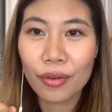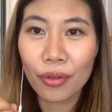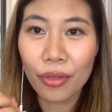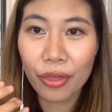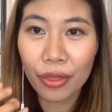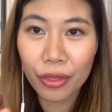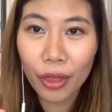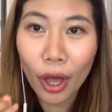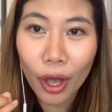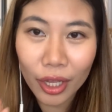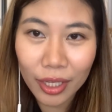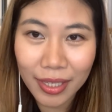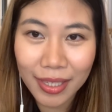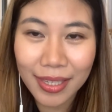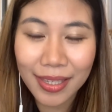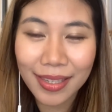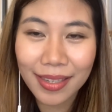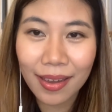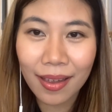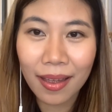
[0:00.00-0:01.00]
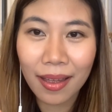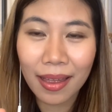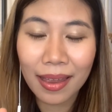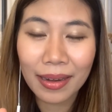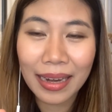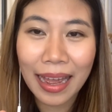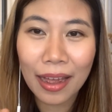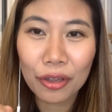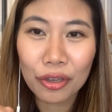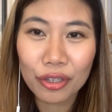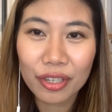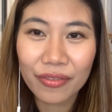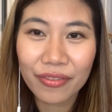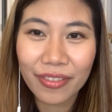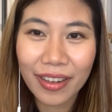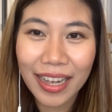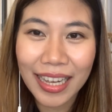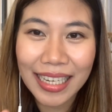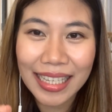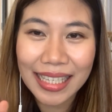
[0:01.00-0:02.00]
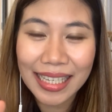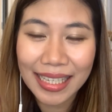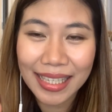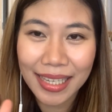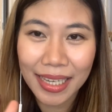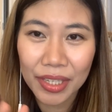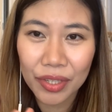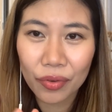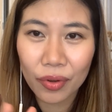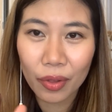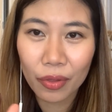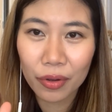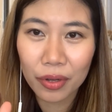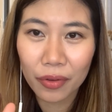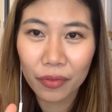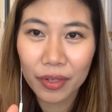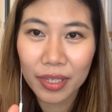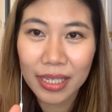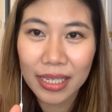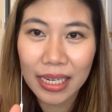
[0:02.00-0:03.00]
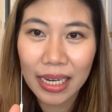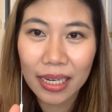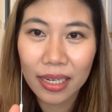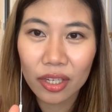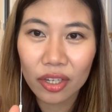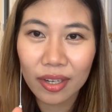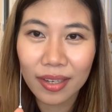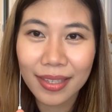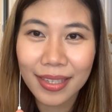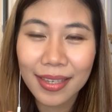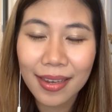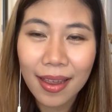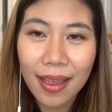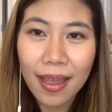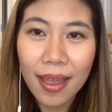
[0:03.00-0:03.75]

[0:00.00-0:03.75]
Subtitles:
thoughts and how you define success throughout the different stages.